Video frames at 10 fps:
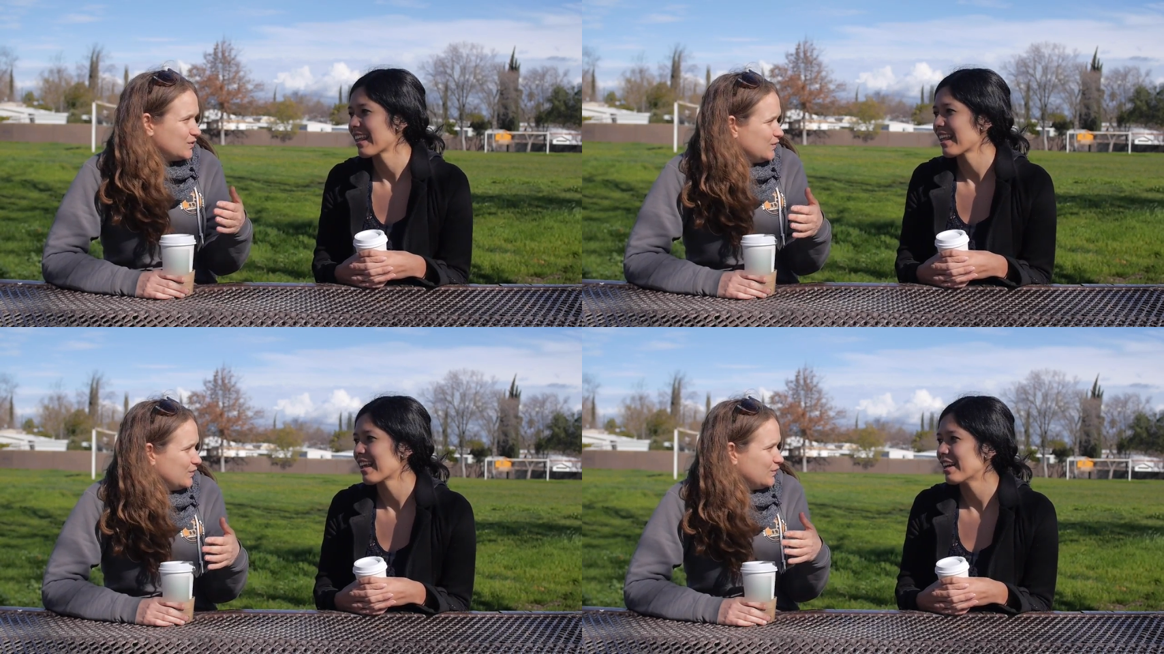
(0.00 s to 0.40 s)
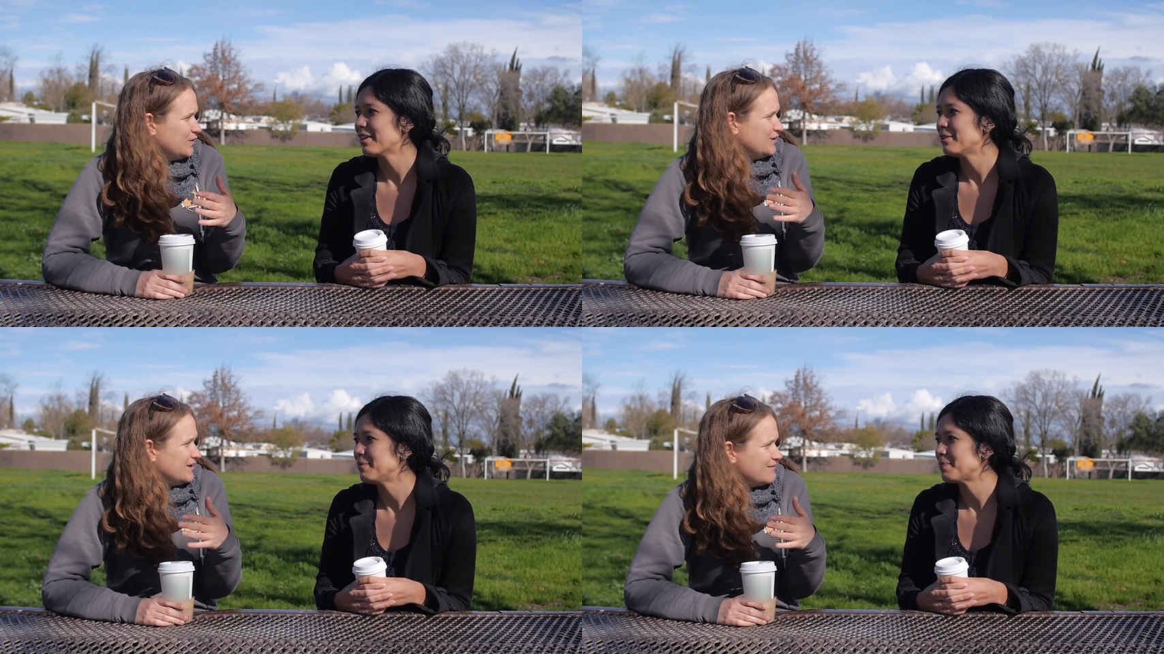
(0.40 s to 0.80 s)
Speaker 1: who
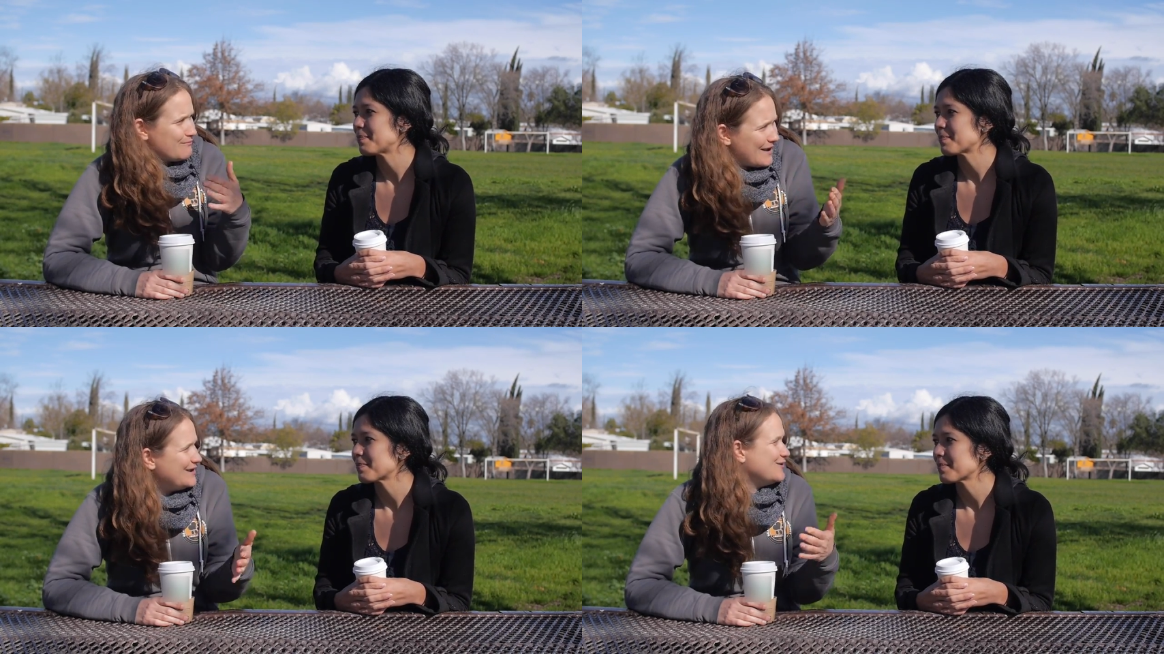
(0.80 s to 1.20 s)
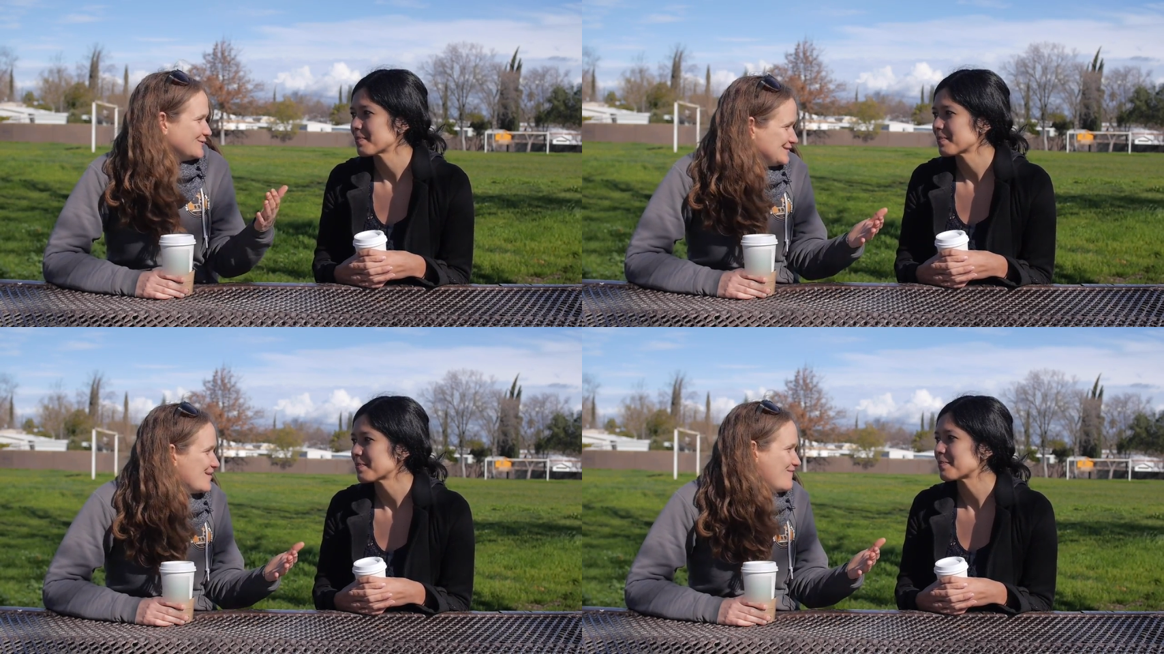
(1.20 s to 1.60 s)
might know
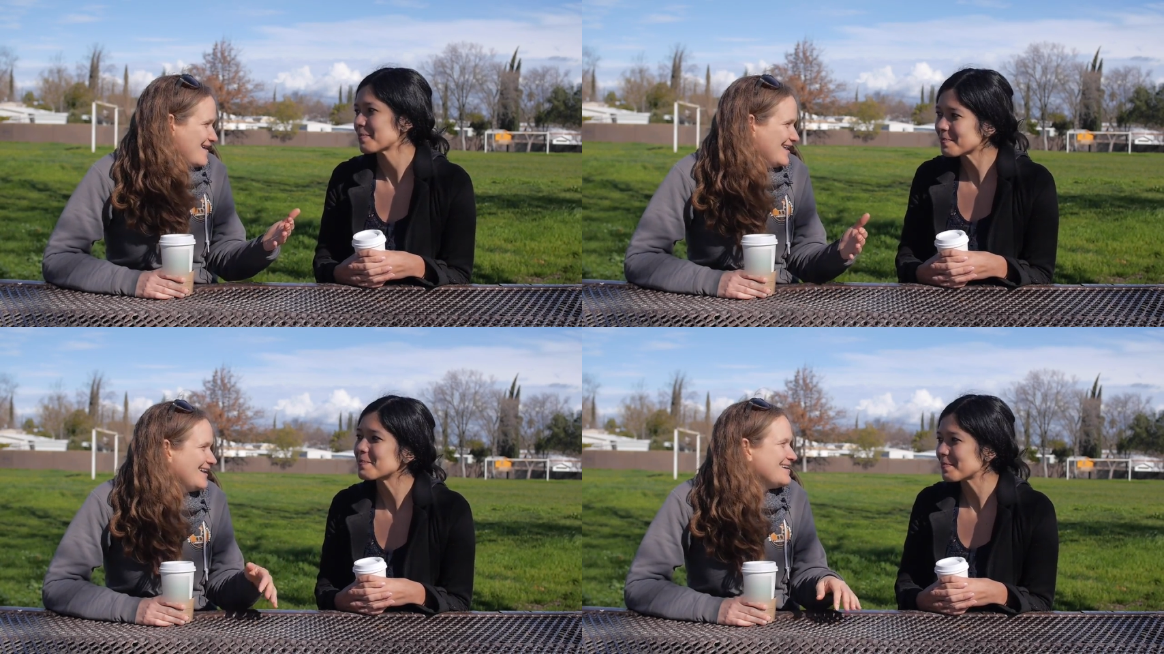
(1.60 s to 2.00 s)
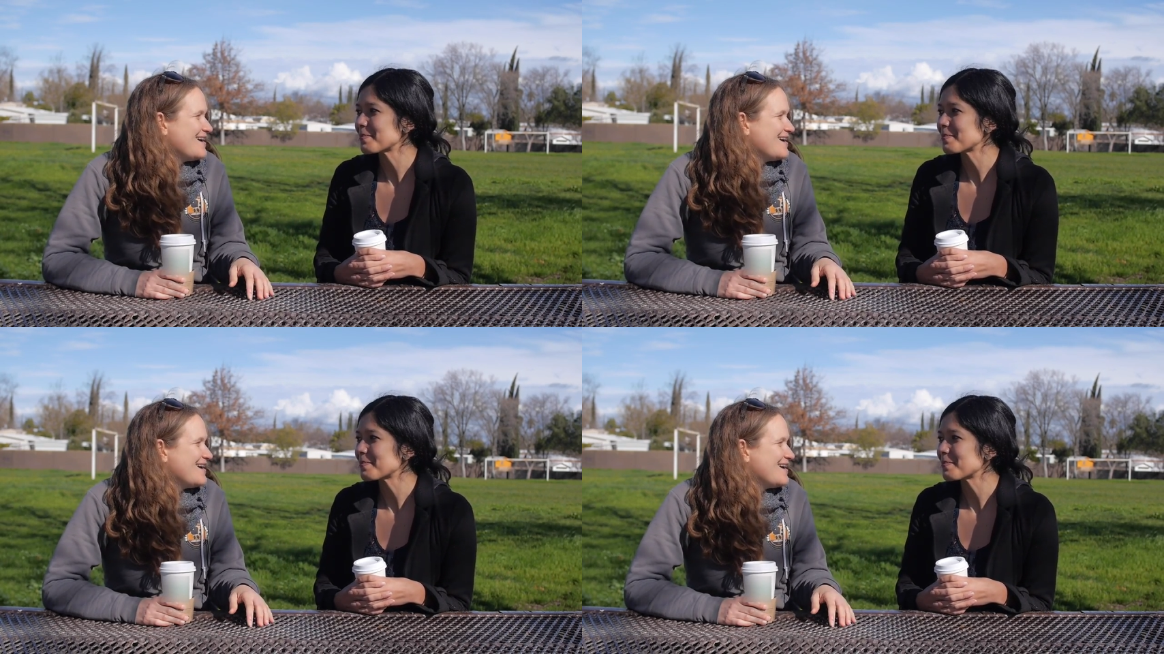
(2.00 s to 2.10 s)
somebody.